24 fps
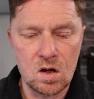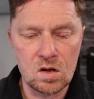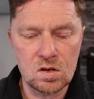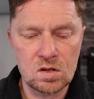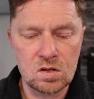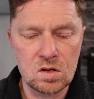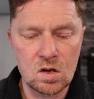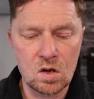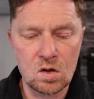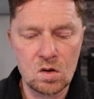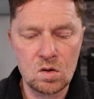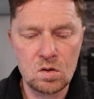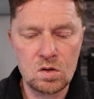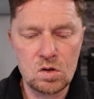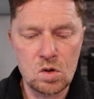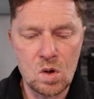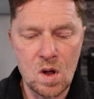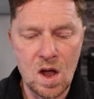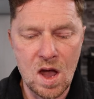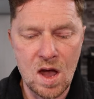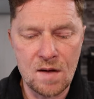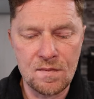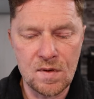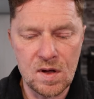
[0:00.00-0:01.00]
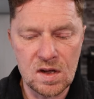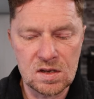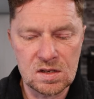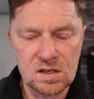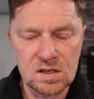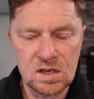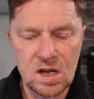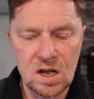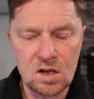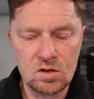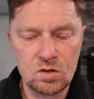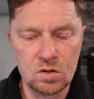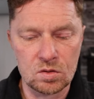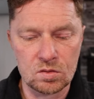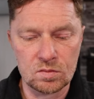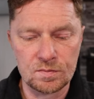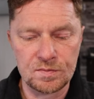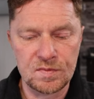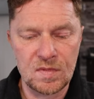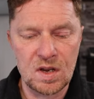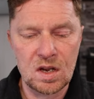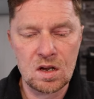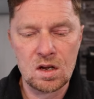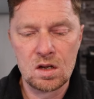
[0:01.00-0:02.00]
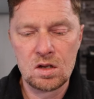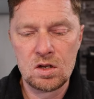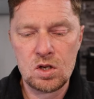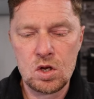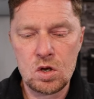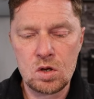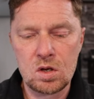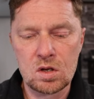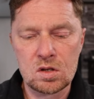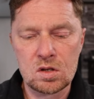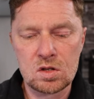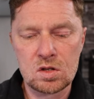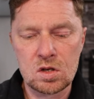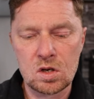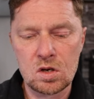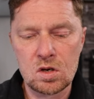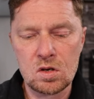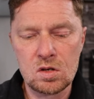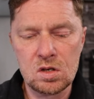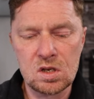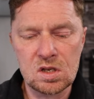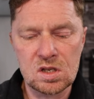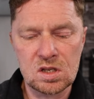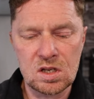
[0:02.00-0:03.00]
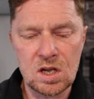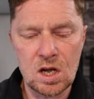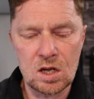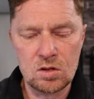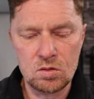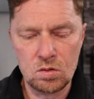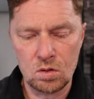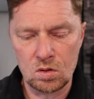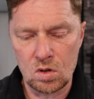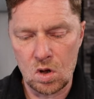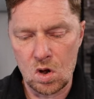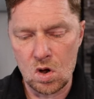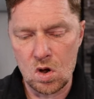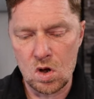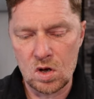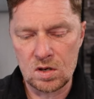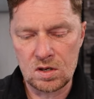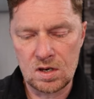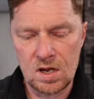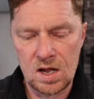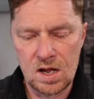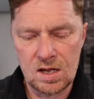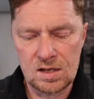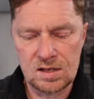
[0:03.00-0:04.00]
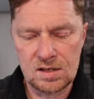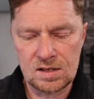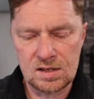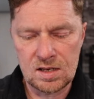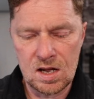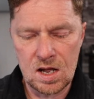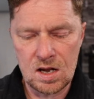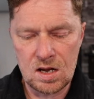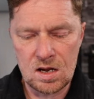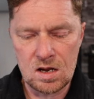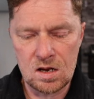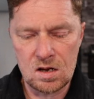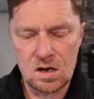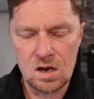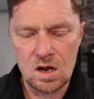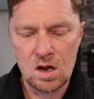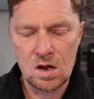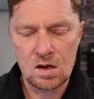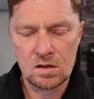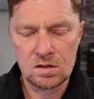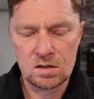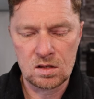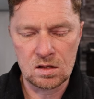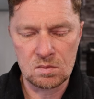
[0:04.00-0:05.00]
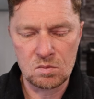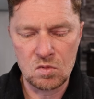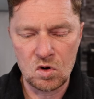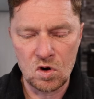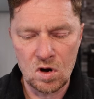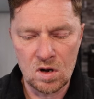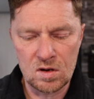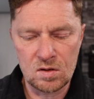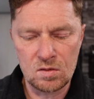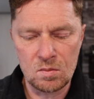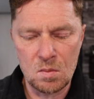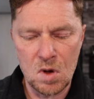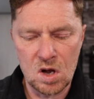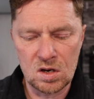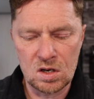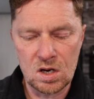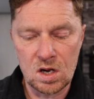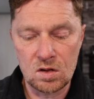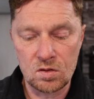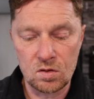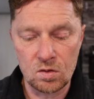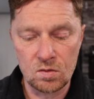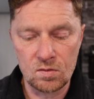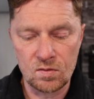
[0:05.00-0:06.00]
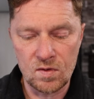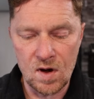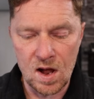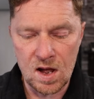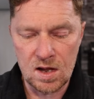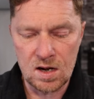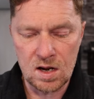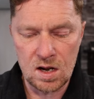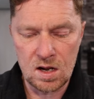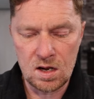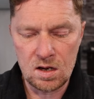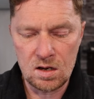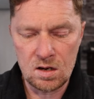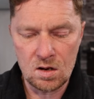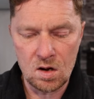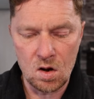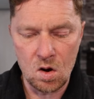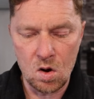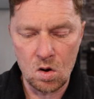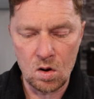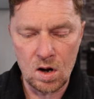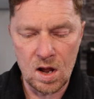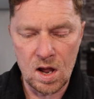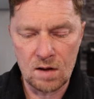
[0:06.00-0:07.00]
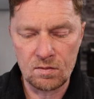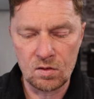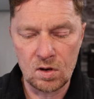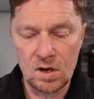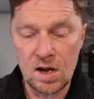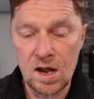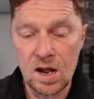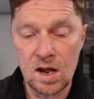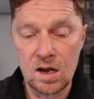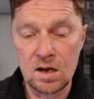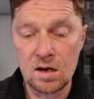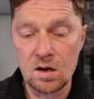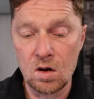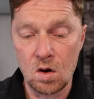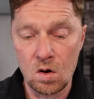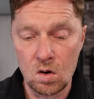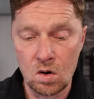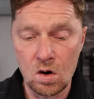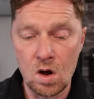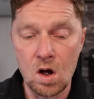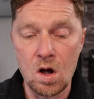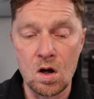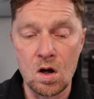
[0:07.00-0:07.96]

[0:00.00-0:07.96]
Also, you have a schedule. You turn the schedule on and set it to run Monday through Friday or every day or